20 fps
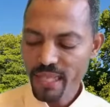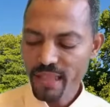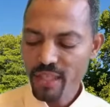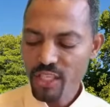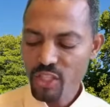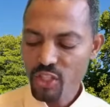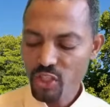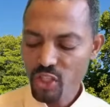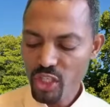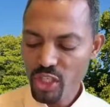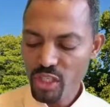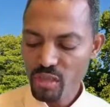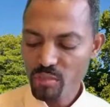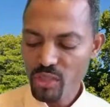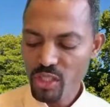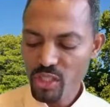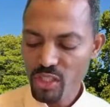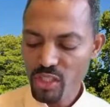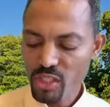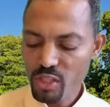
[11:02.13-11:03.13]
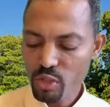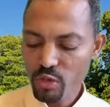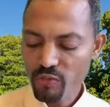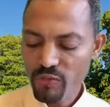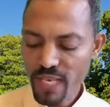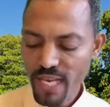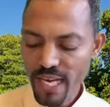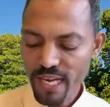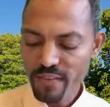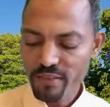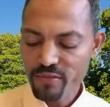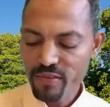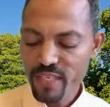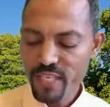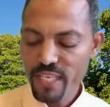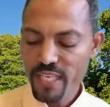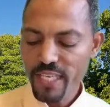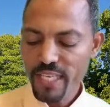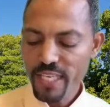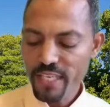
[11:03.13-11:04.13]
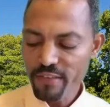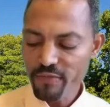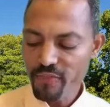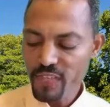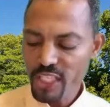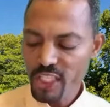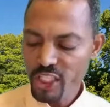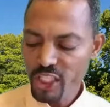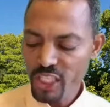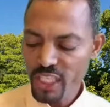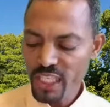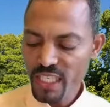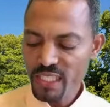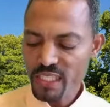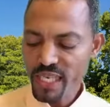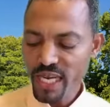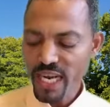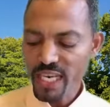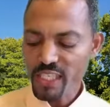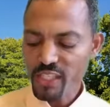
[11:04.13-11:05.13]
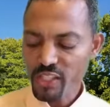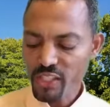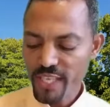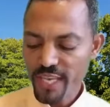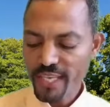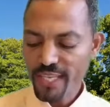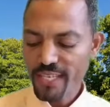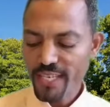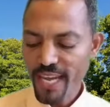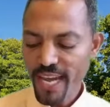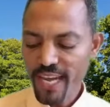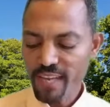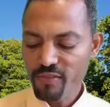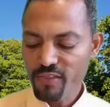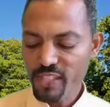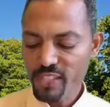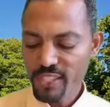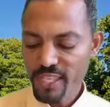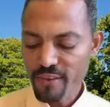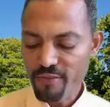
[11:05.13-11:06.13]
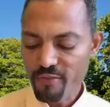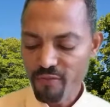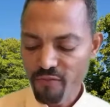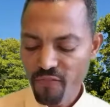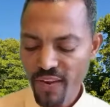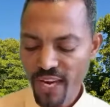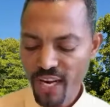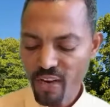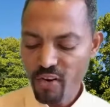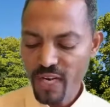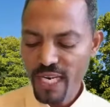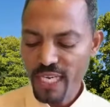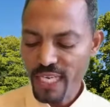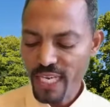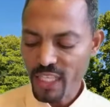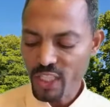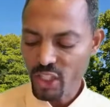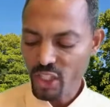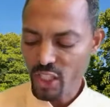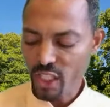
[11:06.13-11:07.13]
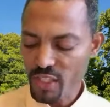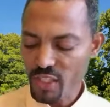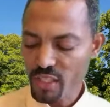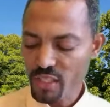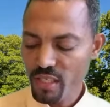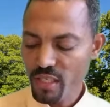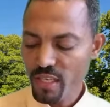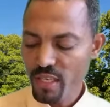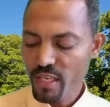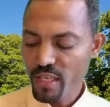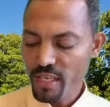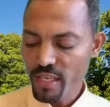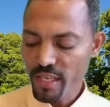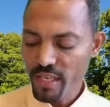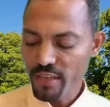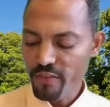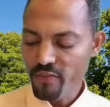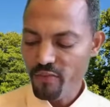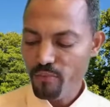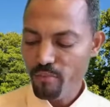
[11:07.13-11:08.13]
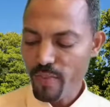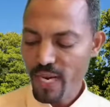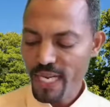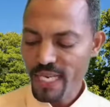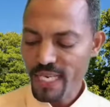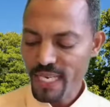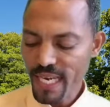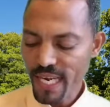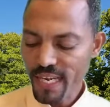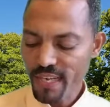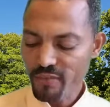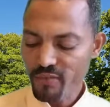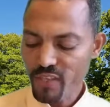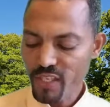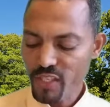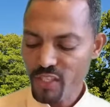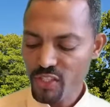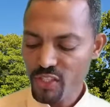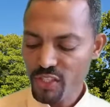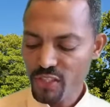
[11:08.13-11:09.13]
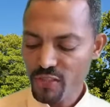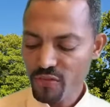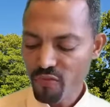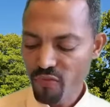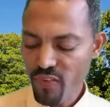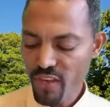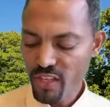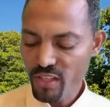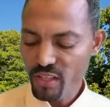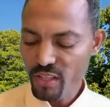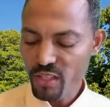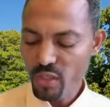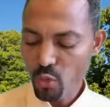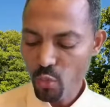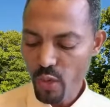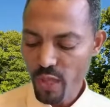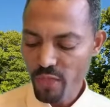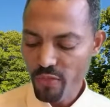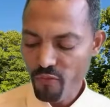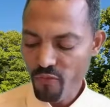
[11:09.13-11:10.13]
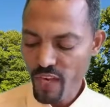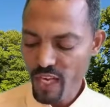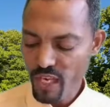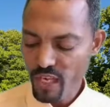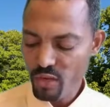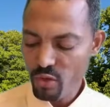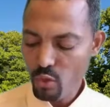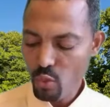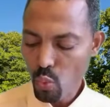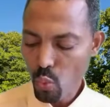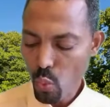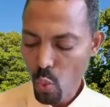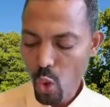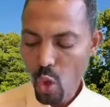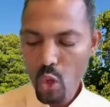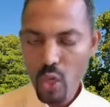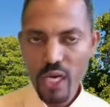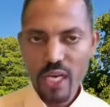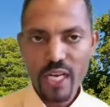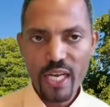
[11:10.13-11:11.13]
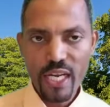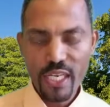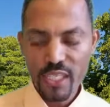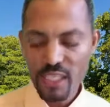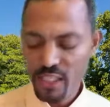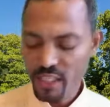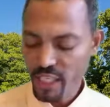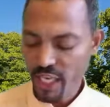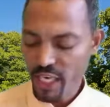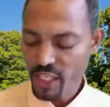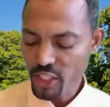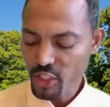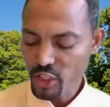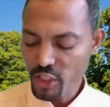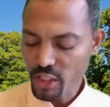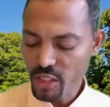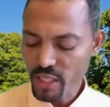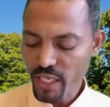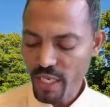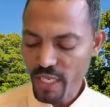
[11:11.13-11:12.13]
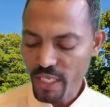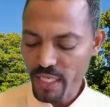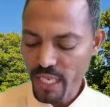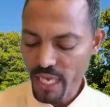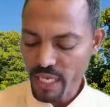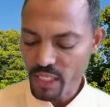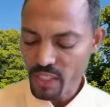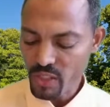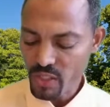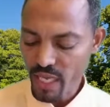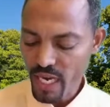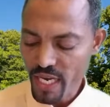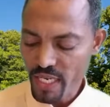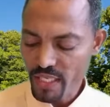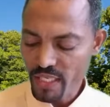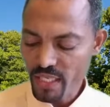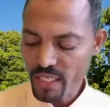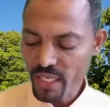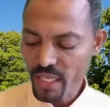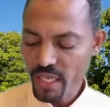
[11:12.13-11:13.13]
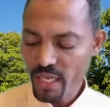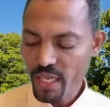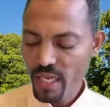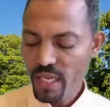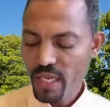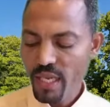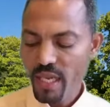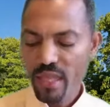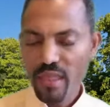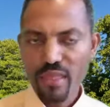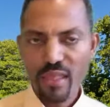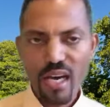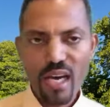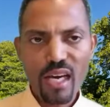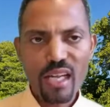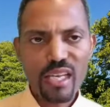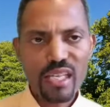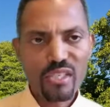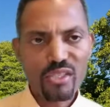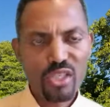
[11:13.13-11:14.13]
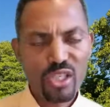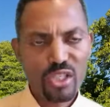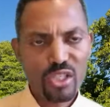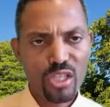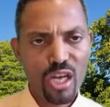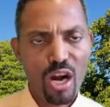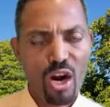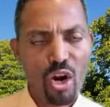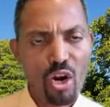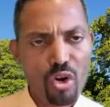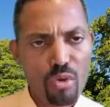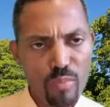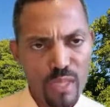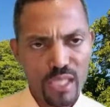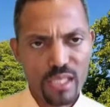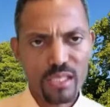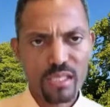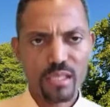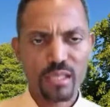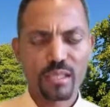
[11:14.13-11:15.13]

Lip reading: the circumstances of life, if indeed I say life is unfair and unjust, if my life is filled with fear, worry, and tension and anxiety, that is a torment.